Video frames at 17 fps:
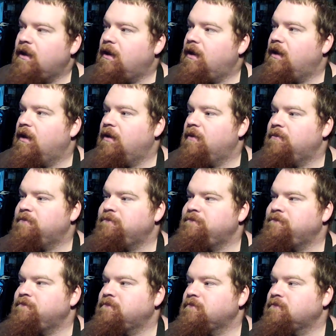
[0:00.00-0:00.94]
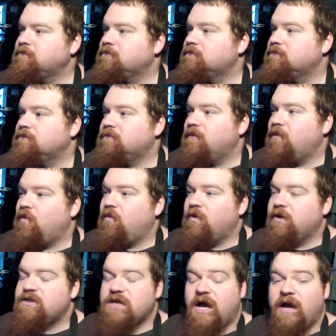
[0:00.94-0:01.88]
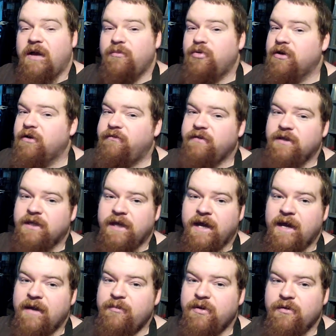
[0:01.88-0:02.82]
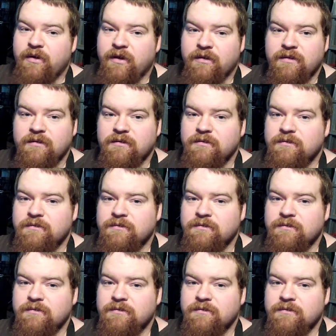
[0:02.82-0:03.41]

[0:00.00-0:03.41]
Um, which I'm perfectly happy with.